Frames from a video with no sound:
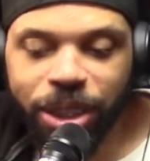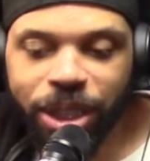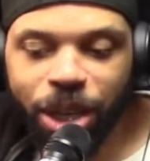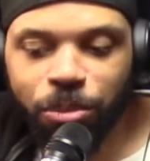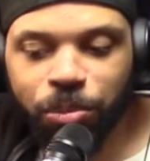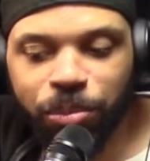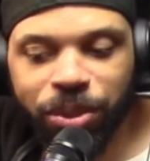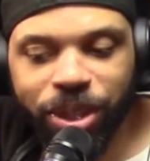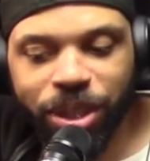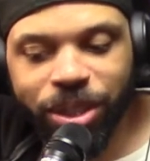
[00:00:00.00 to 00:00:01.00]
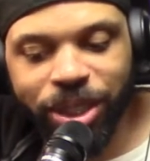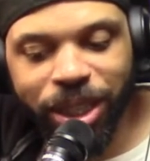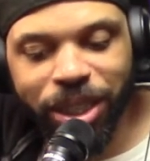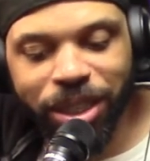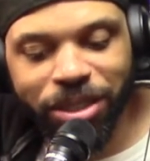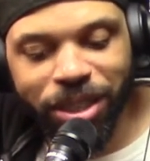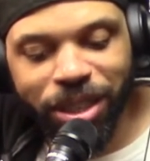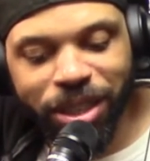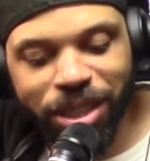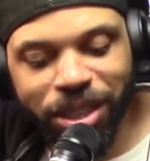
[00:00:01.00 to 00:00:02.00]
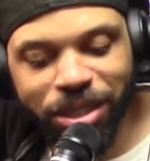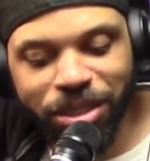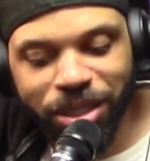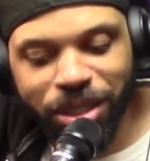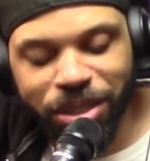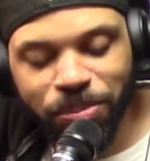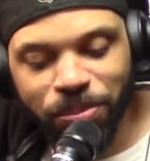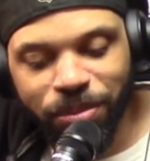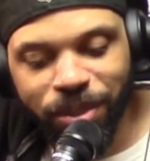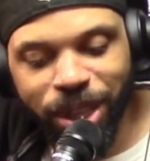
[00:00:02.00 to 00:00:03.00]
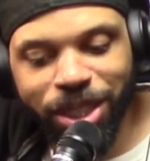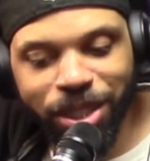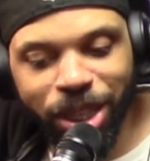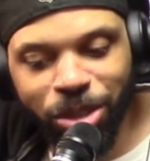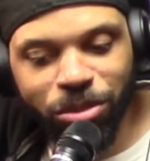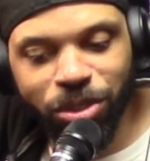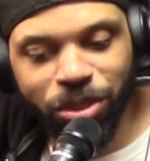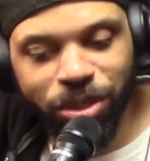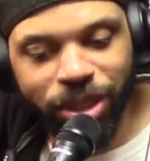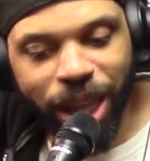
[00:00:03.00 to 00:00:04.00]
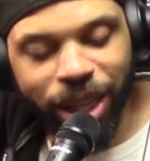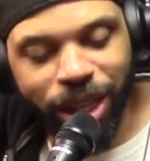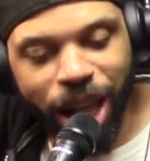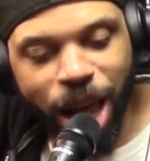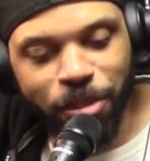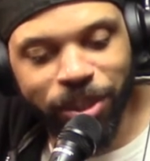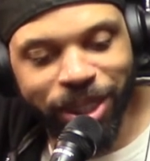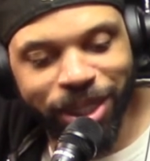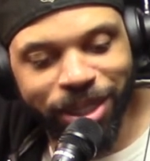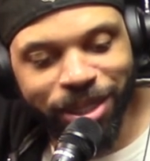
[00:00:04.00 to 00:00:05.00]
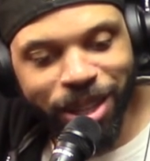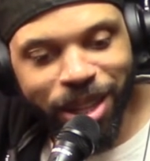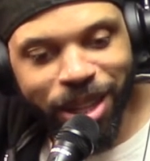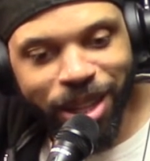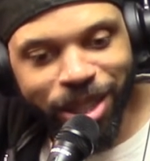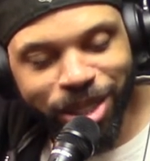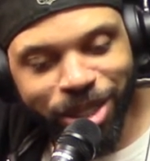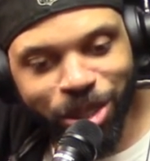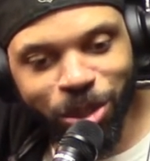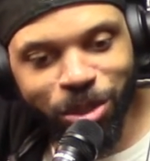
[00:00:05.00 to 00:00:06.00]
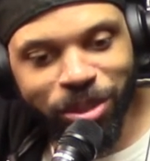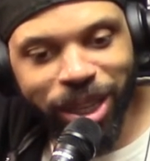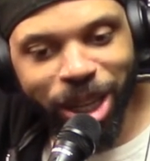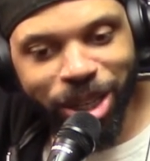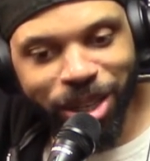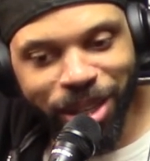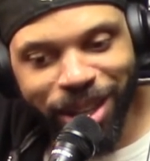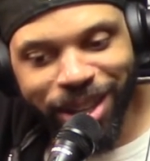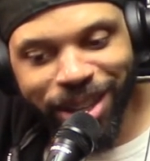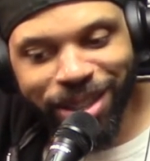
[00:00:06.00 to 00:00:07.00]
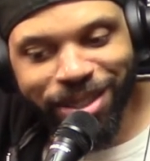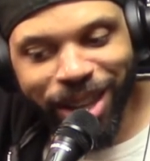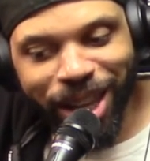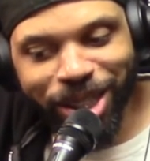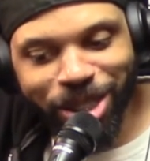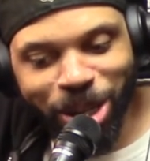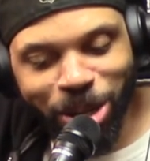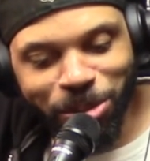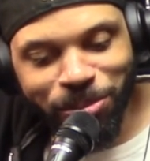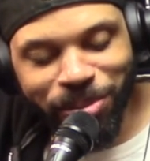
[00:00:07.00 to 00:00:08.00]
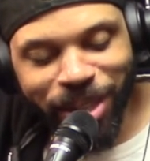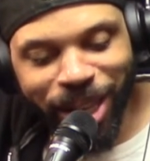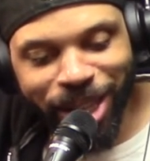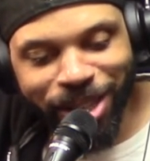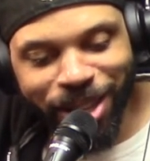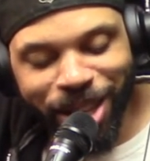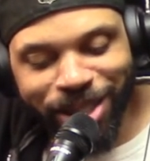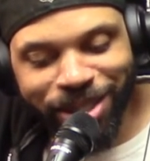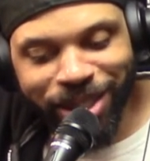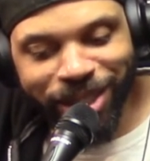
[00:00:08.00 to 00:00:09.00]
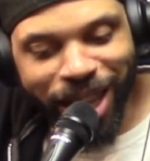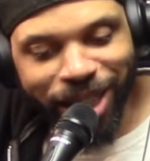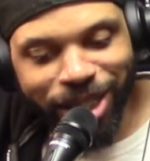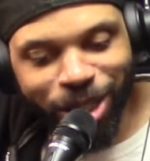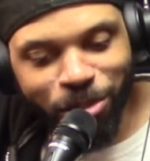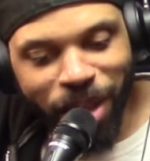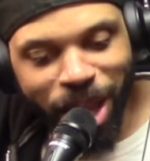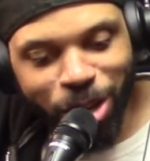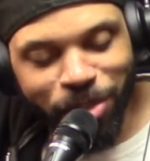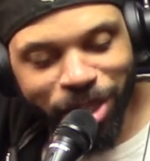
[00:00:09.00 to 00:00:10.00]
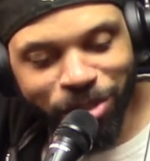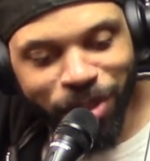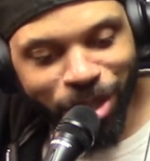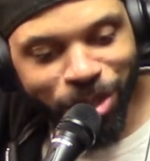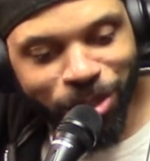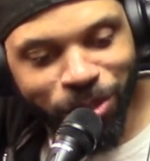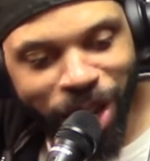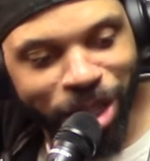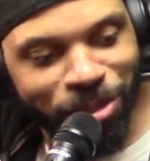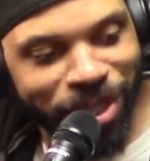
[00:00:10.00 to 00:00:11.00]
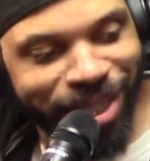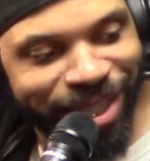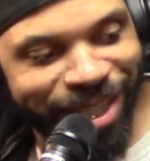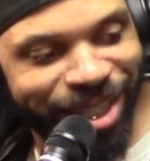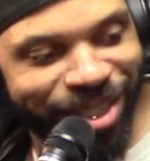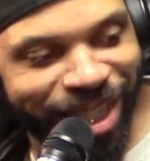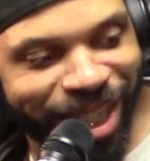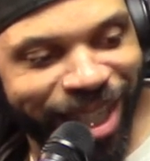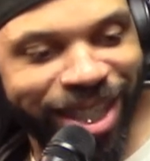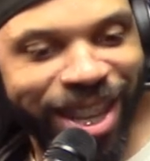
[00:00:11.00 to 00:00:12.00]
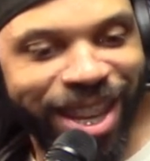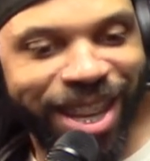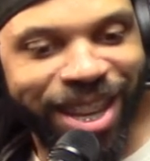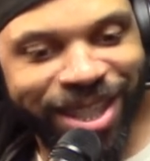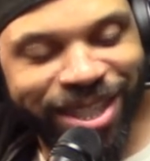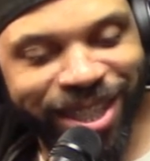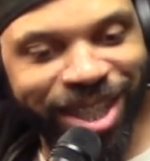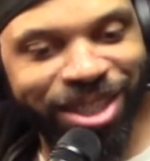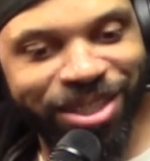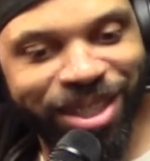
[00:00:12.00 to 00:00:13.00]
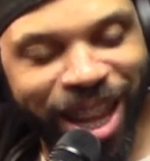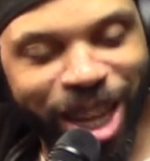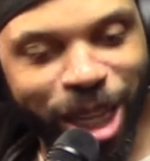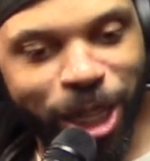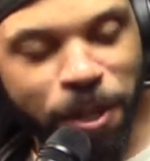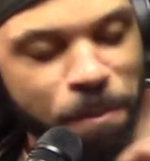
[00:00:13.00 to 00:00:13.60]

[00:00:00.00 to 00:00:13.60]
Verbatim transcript: that the thing is, he's he seems that competent dude that he say stuff that seems like it don't matter, but it's very relevant. You know what I'm mm-hmm. saying? He, he seems like